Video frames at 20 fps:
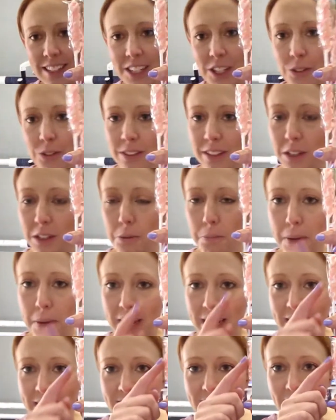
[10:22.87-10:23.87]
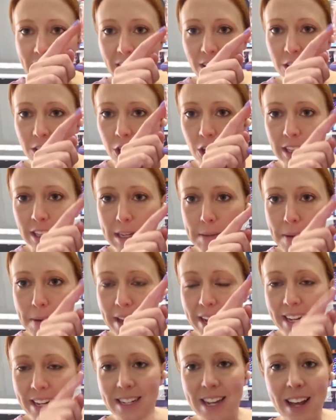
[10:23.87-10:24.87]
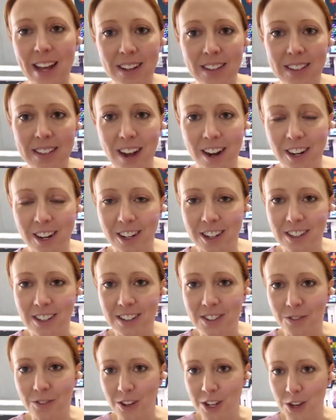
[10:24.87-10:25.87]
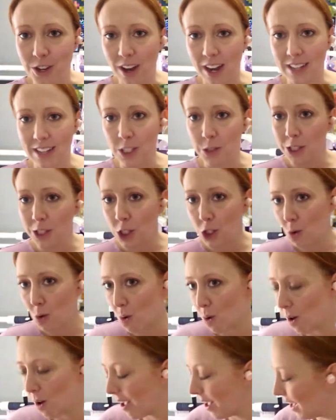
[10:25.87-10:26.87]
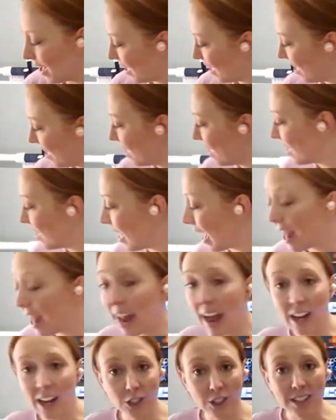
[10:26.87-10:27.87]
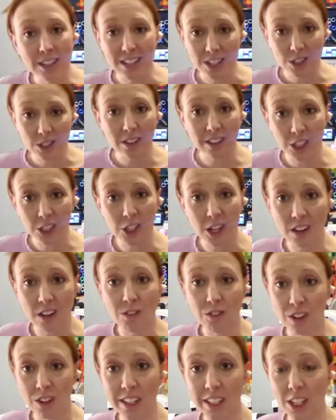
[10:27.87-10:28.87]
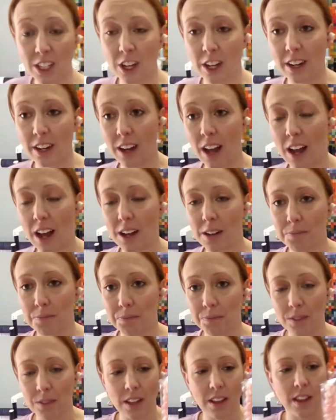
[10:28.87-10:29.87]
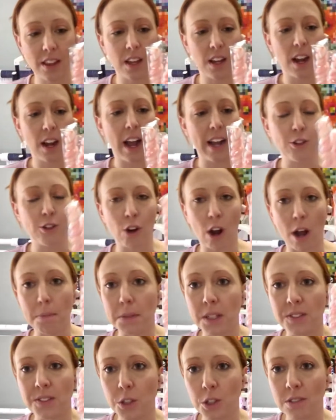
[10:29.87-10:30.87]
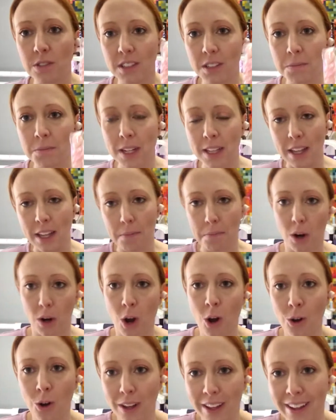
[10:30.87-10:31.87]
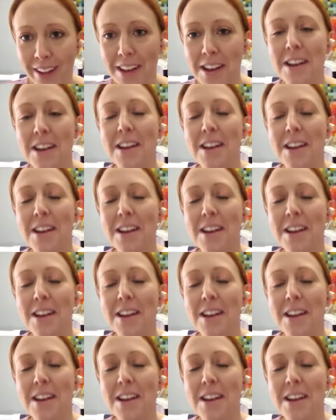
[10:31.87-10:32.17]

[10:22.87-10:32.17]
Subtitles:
Cute little curly piggy tail suckers for you guys to enjoy. And actually, these are legit really good. I dropped a few of them and they broke.